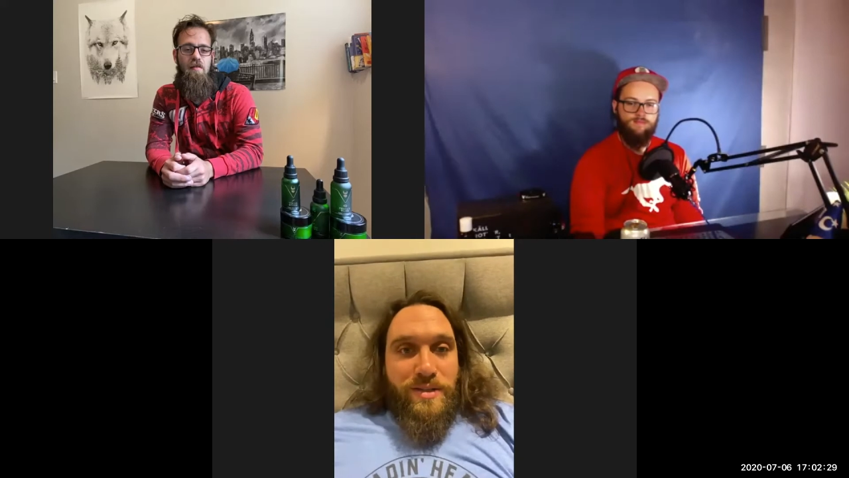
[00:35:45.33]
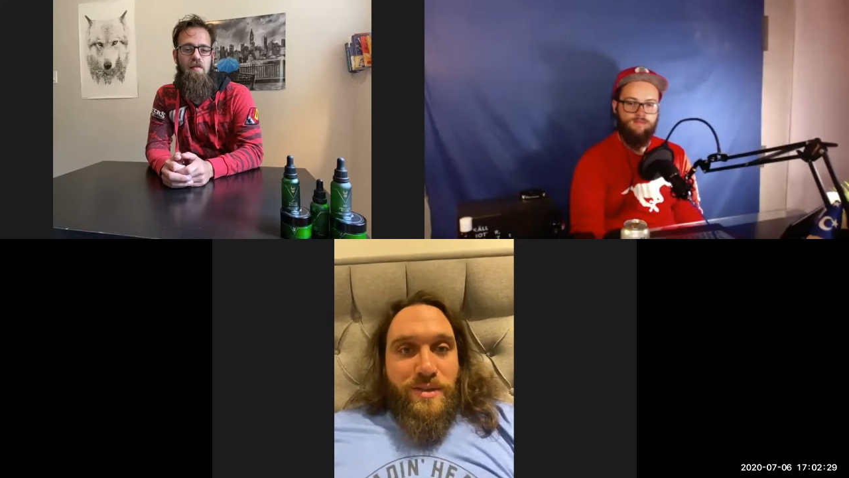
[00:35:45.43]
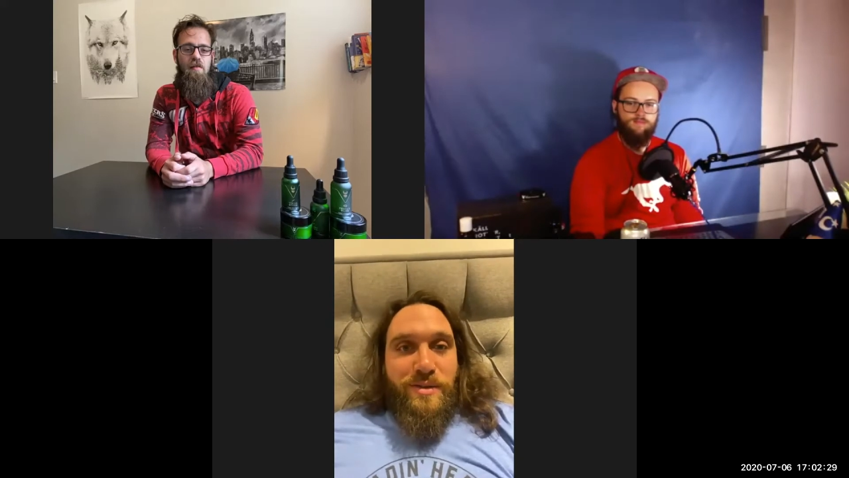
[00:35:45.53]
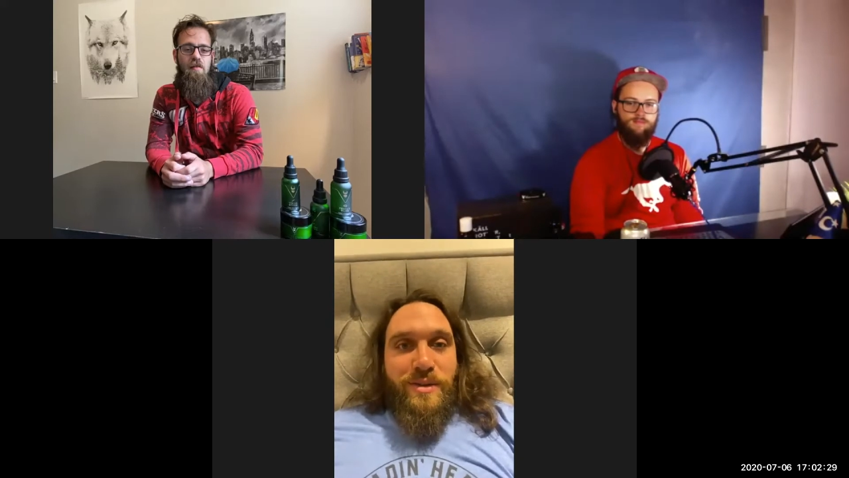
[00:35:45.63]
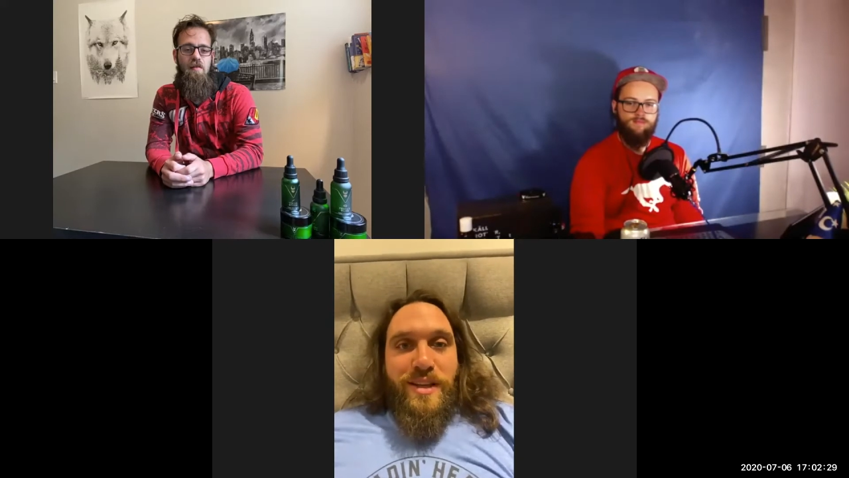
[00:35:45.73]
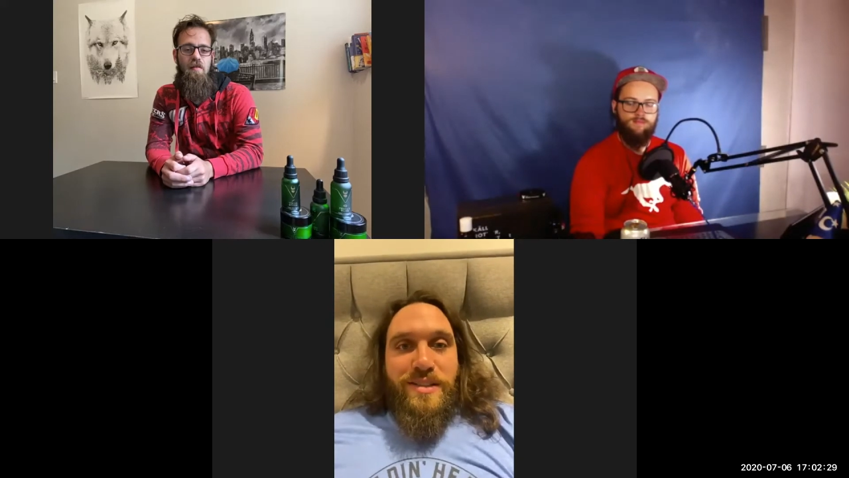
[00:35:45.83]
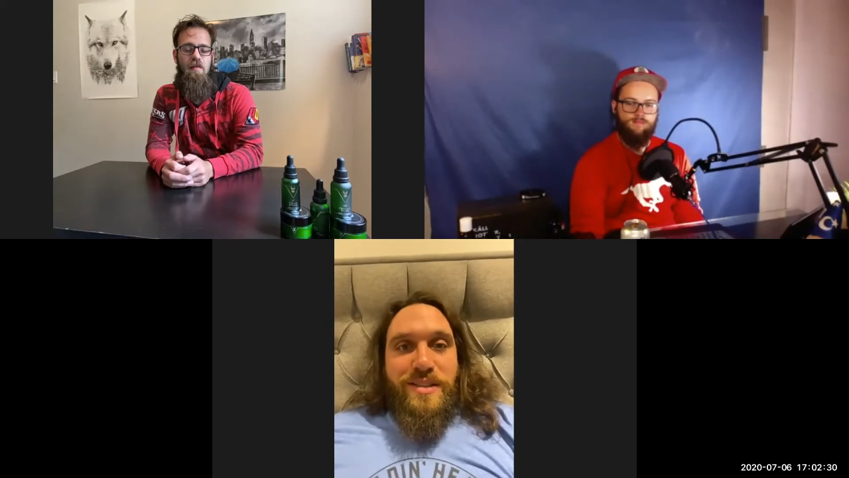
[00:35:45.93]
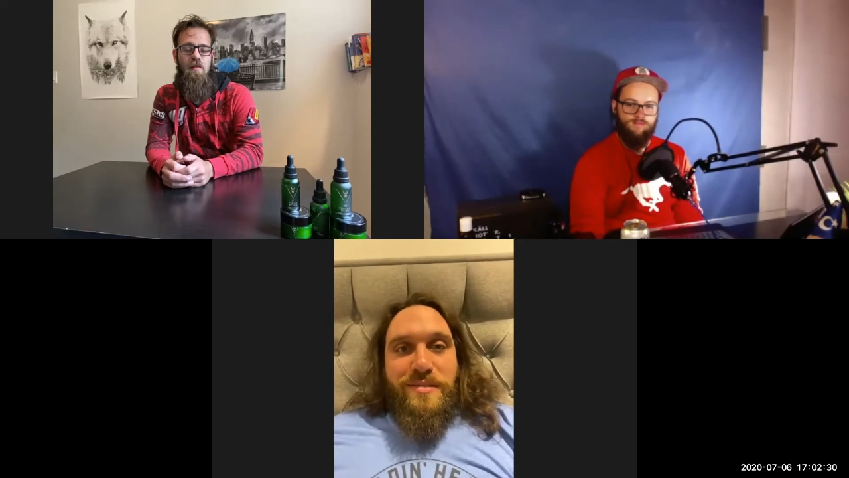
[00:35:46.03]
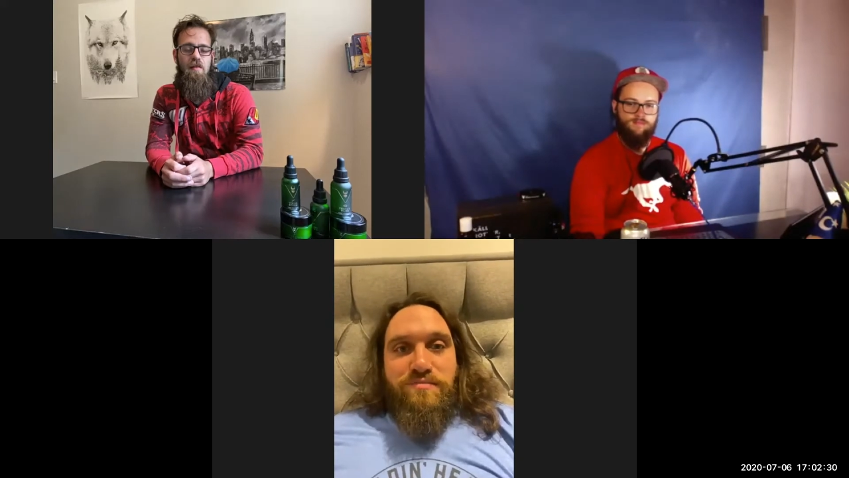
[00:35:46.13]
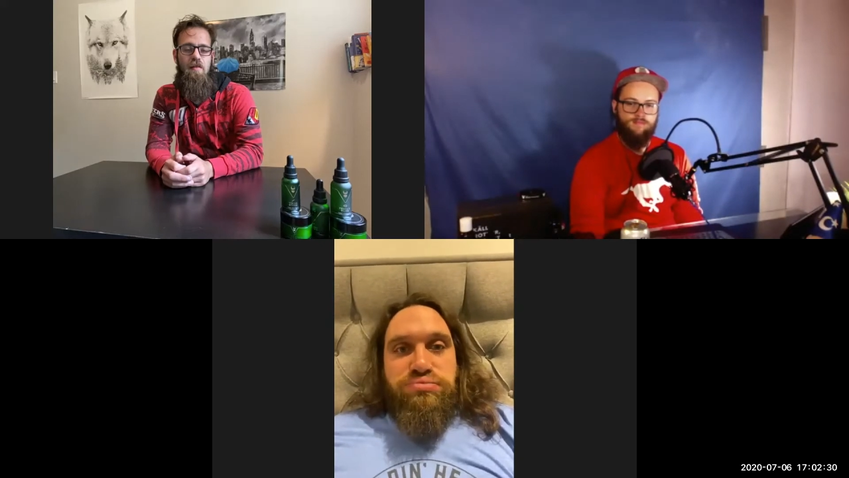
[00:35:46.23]
So
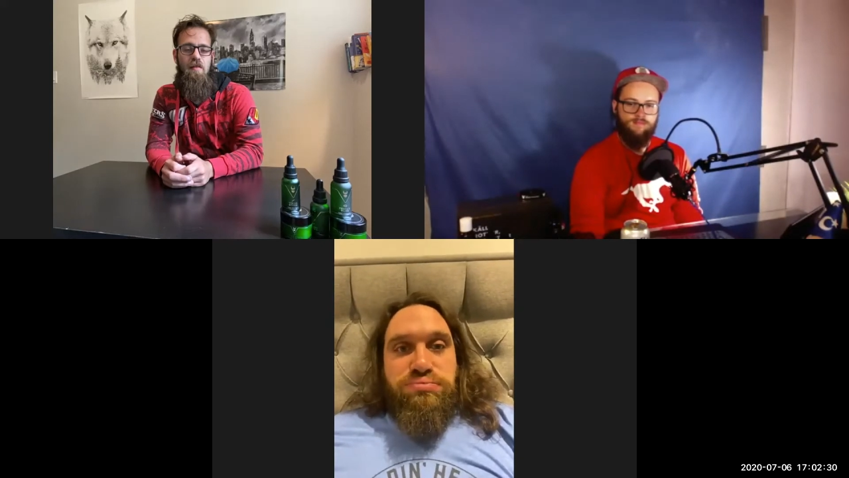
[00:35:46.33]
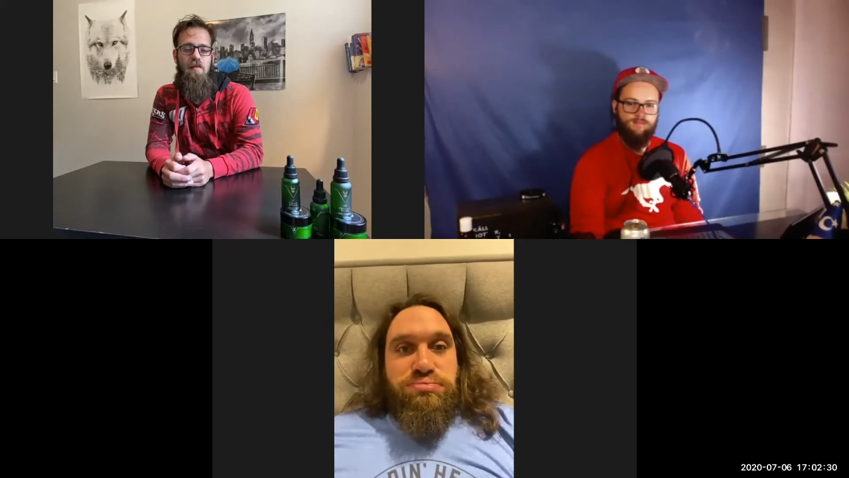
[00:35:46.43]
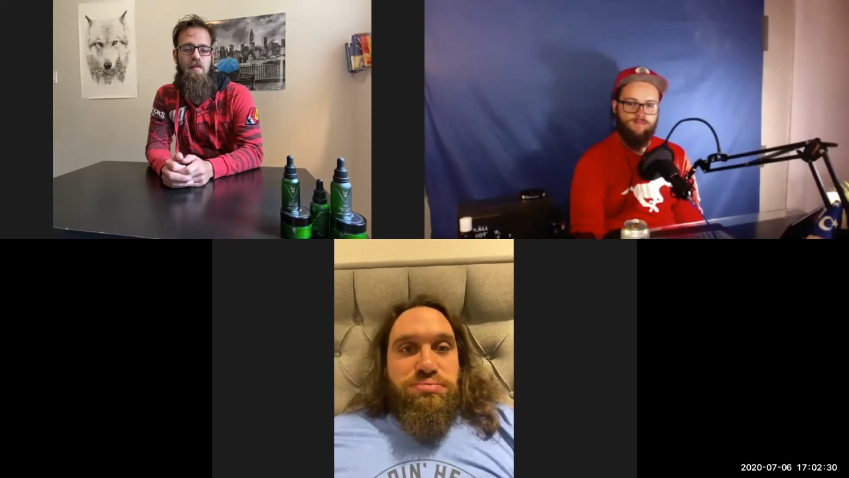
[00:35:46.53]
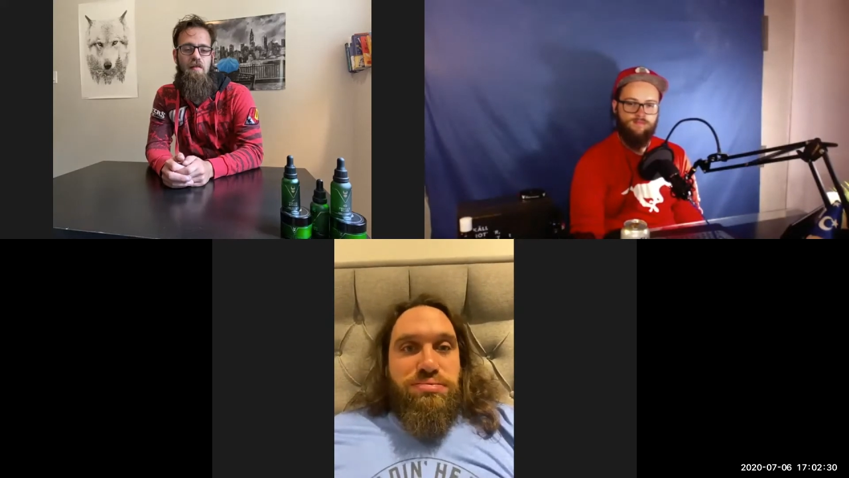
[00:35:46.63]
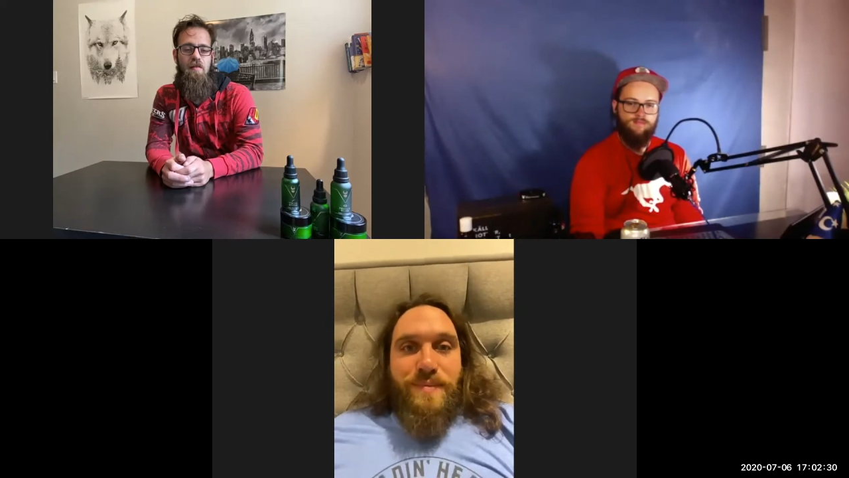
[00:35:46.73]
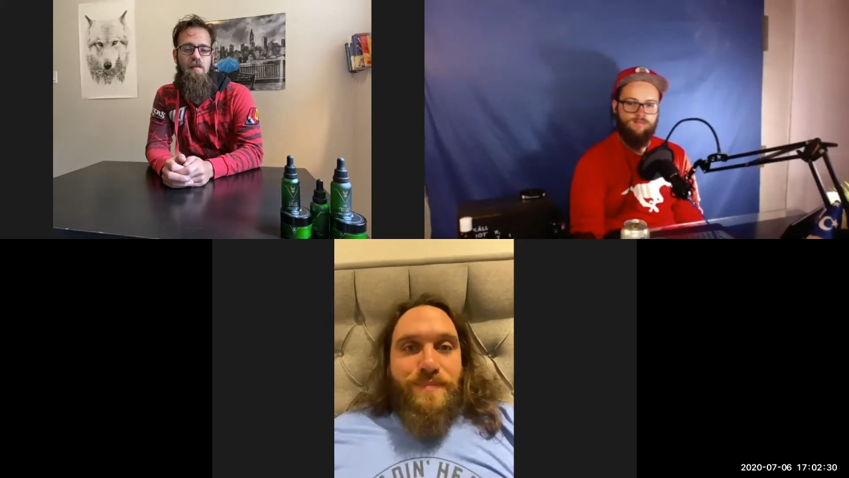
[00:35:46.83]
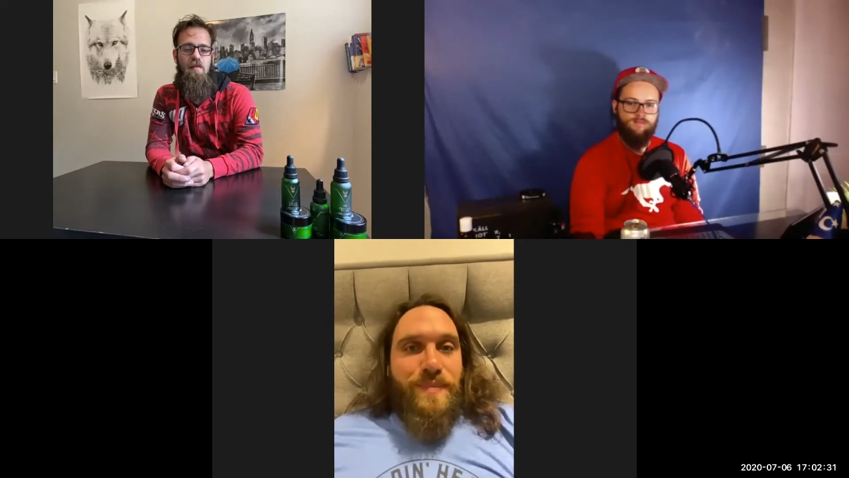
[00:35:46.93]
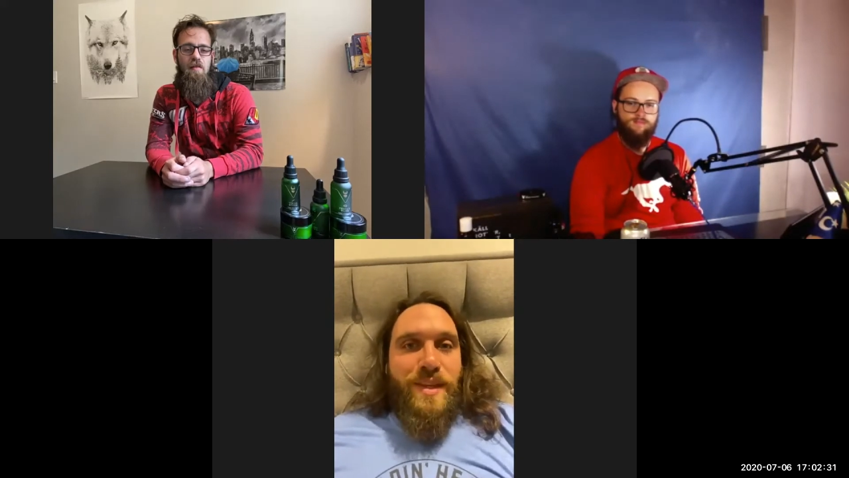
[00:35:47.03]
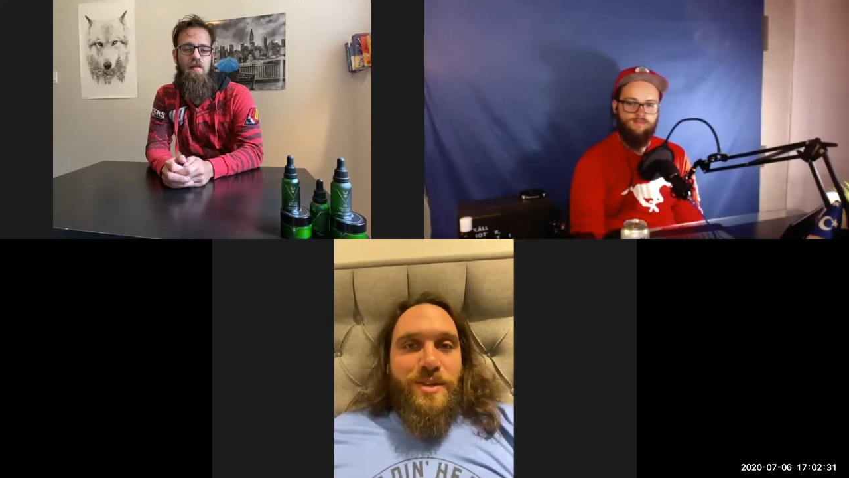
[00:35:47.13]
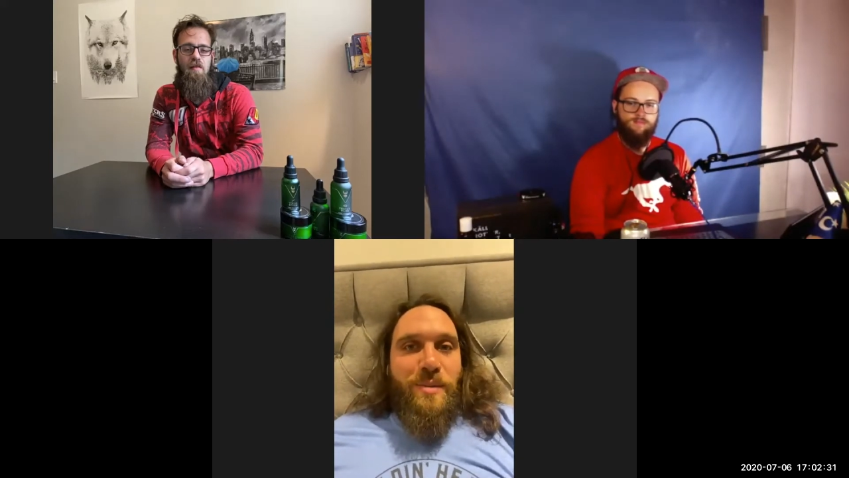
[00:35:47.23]
there's